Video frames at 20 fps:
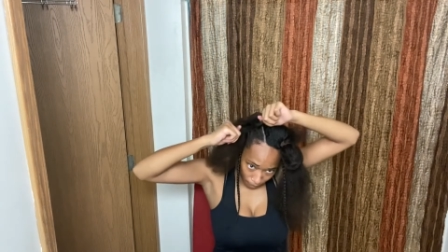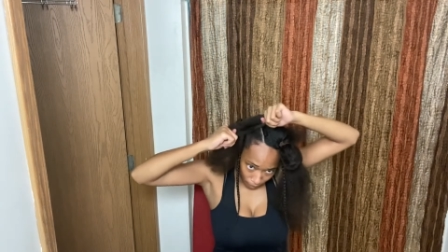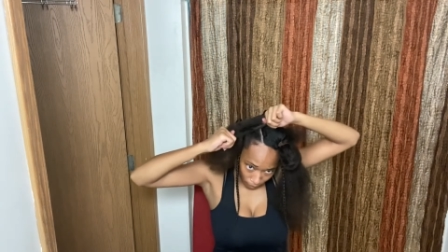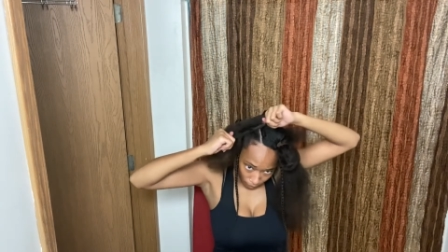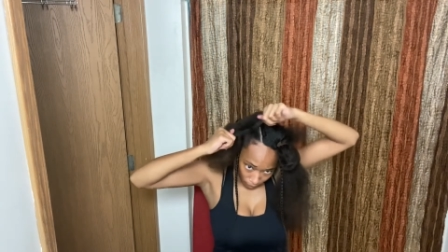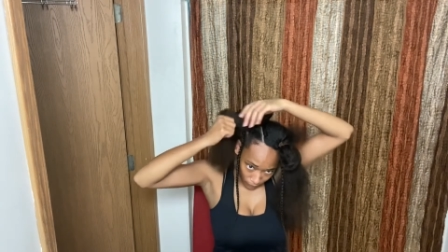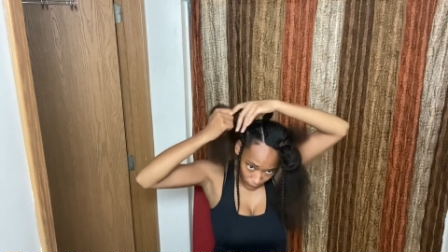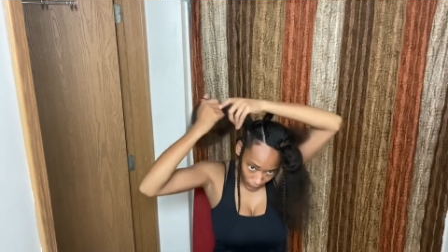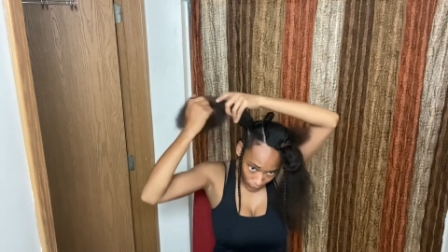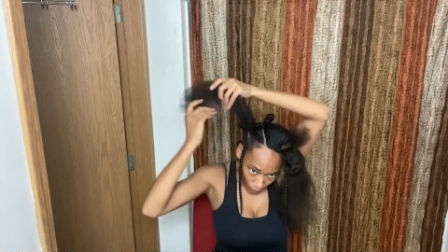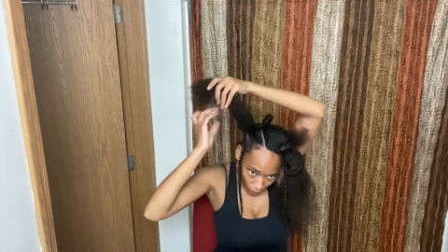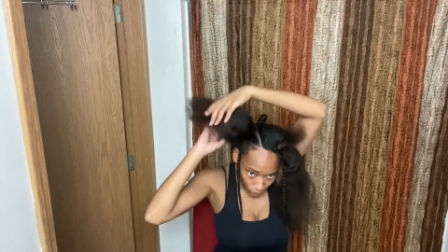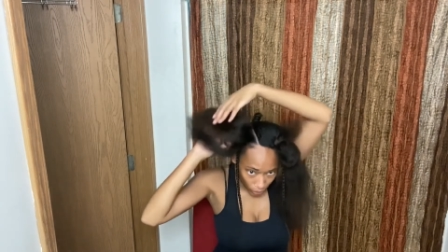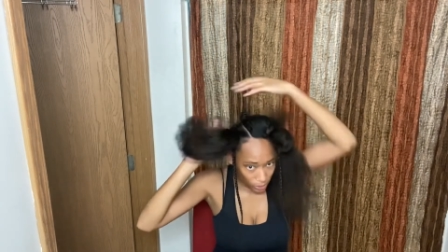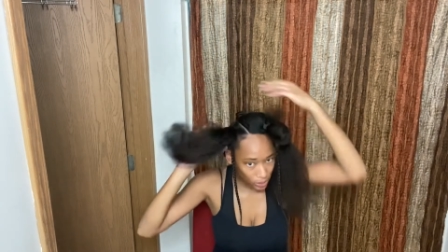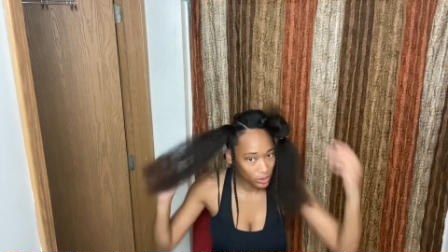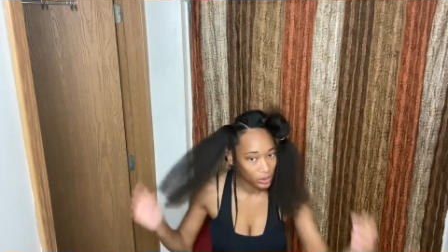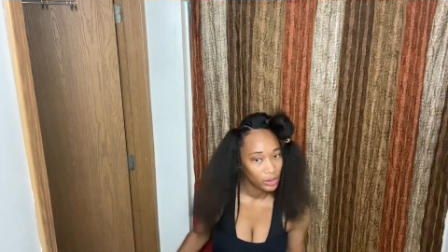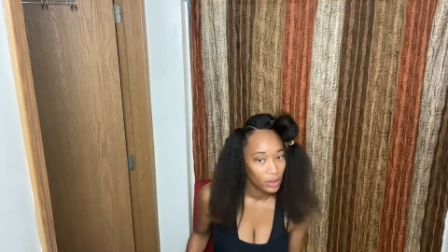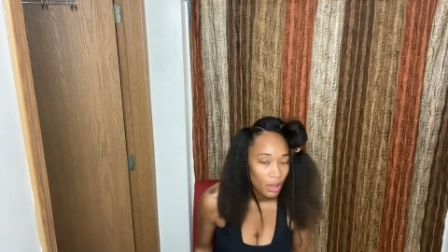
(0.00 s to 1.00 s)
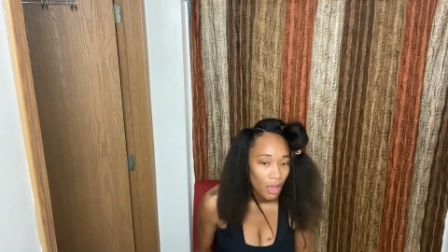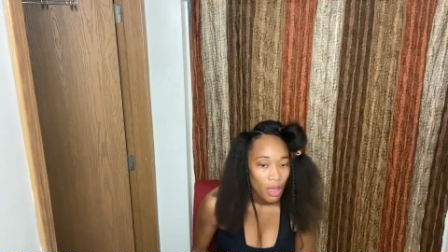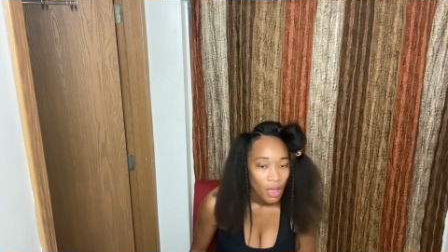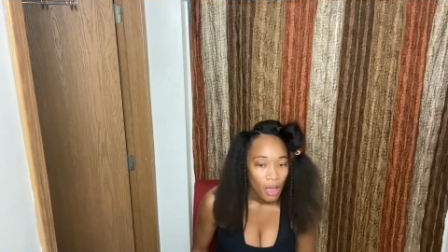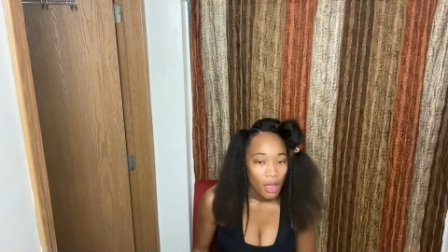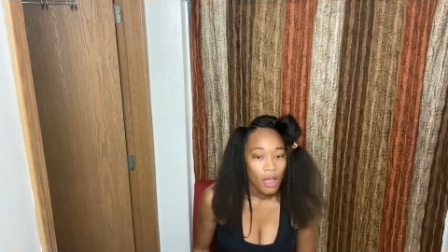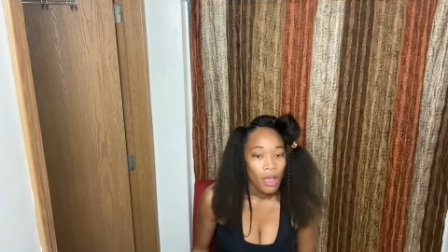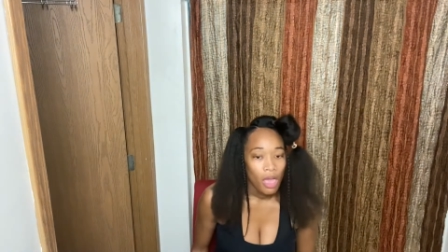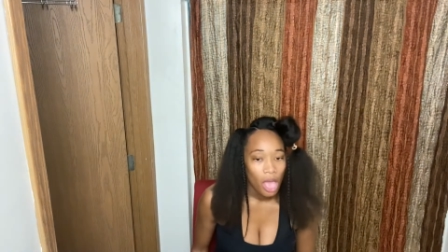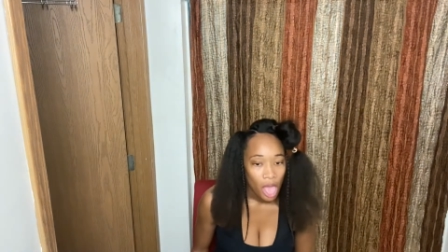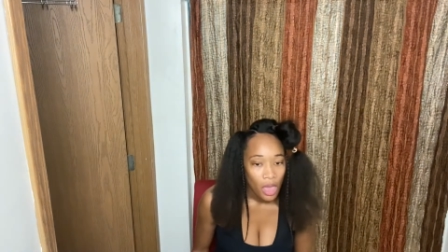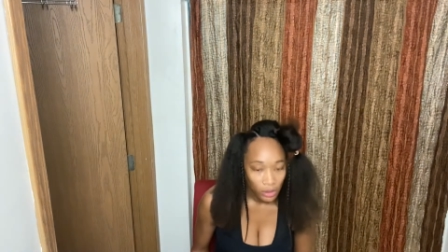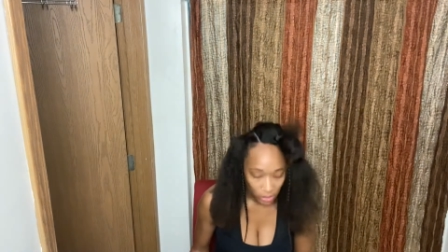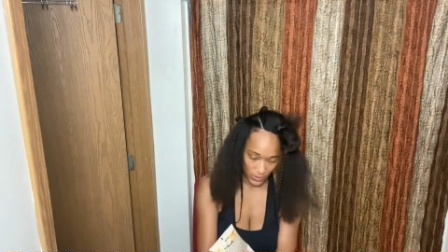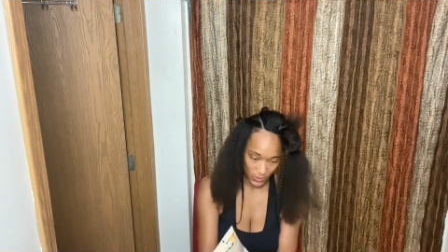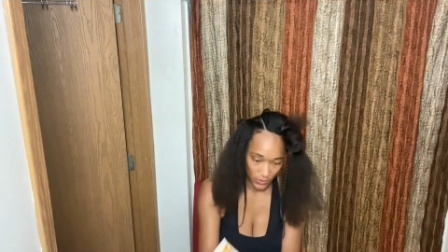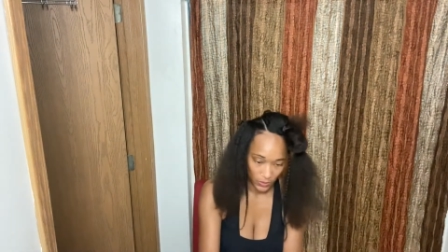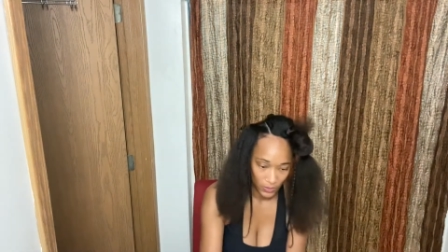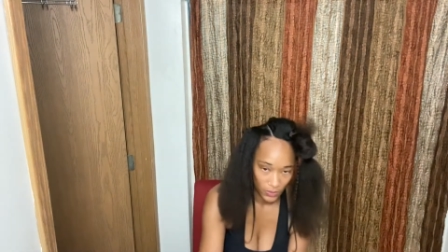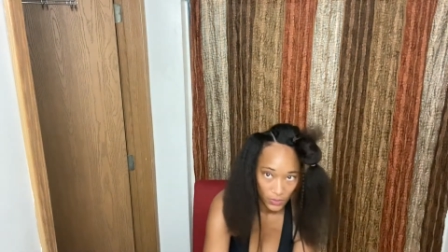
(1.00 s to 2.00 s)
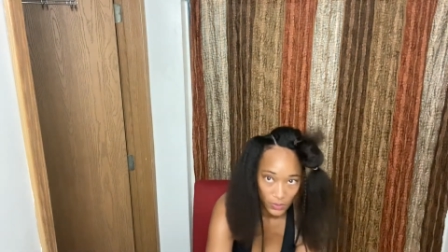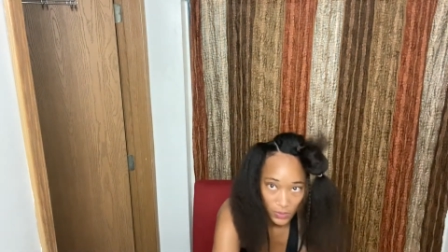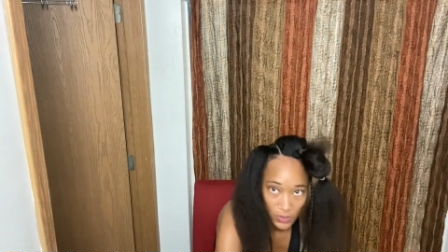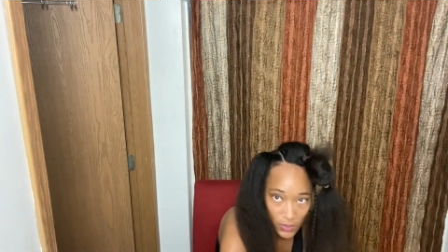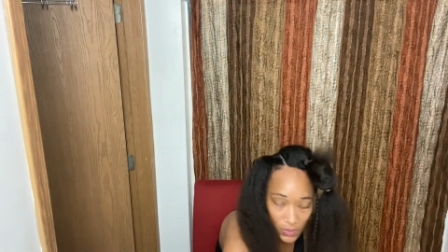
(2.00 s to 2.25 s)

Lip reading: my hair type, but